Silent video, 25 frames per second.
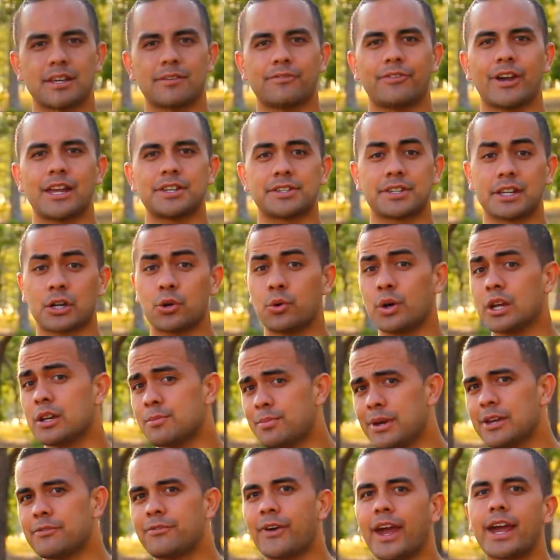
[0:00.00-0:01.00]
fans, the Queen
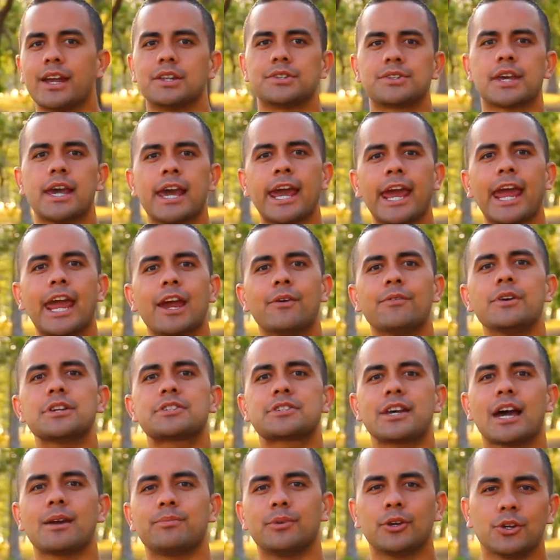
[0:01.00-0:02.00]
Bee fans, every
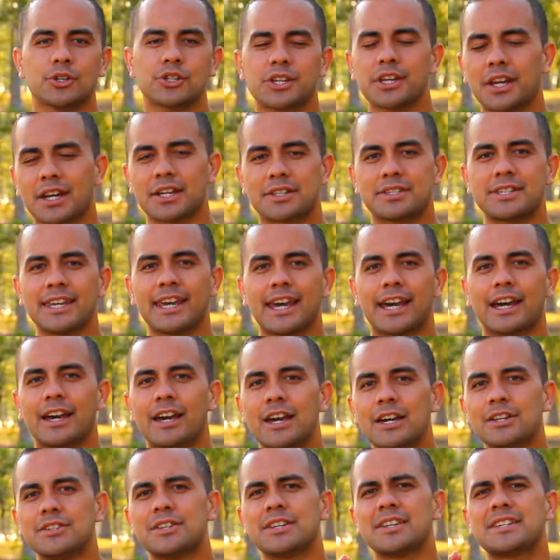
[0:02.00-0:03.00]
time you shed a tear
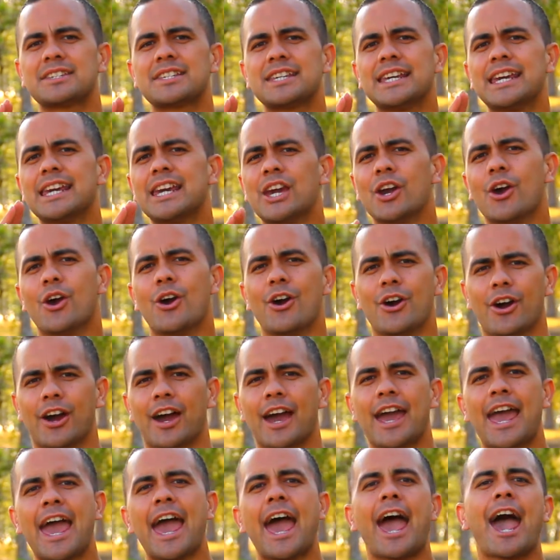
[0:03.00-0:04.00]
to see her,
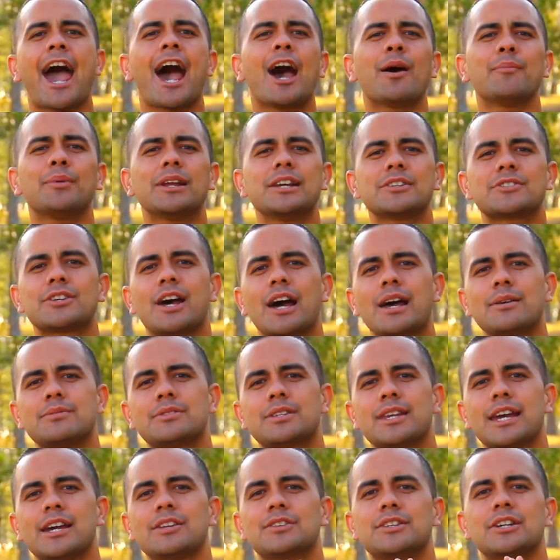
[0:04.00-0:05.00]
how many times
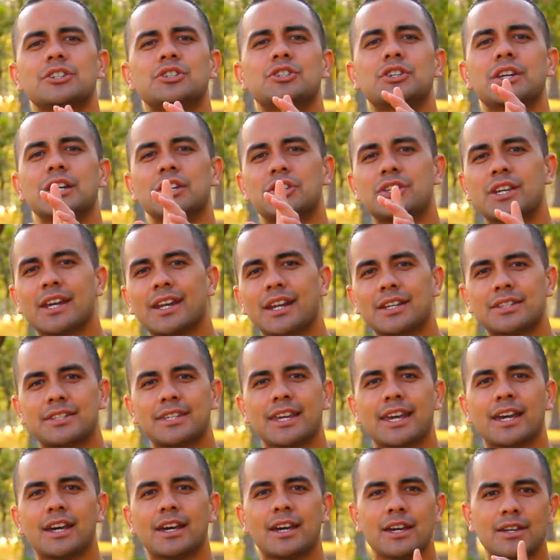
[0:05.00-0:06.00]
did she shed a
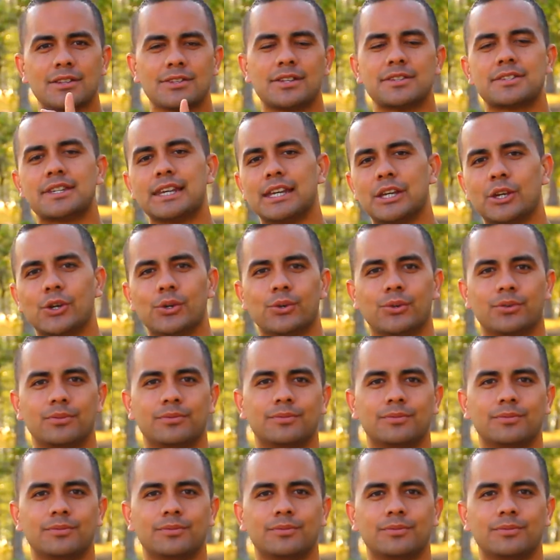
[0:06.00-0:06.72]
tear to see you?